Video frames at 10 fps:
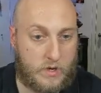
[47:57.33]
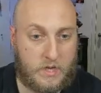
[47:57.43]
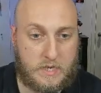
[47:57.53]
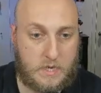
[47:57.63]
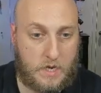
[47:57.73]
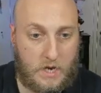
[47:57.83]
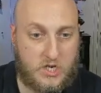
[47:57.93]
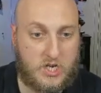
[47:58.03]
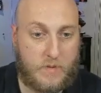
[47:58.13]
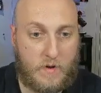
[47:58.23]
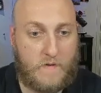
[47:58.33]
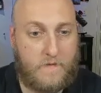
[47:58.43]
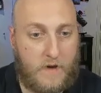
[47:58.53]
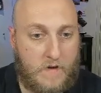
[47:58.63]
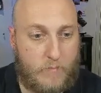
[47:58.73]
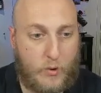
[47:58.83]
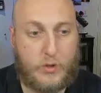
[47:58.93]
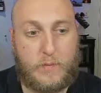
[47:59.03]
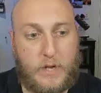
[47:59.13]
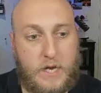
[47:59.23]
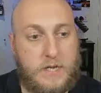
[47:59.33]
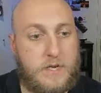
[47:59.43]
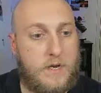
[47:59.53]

Let's say HTML5 boilerplate.